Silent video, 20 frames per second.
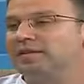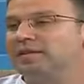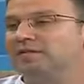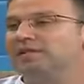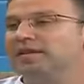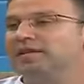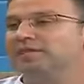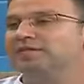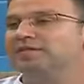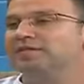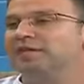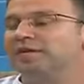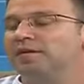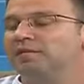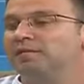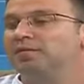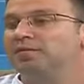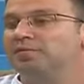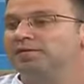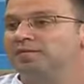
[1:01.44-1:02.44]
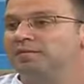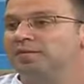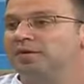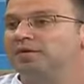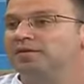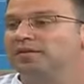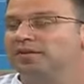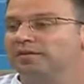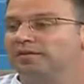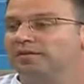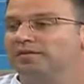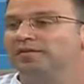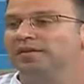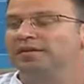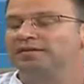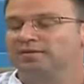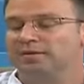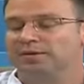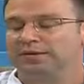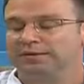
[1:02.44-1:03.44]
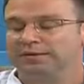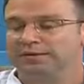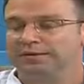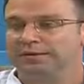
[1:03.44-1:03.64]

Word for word: think plays a very important part thereof as well.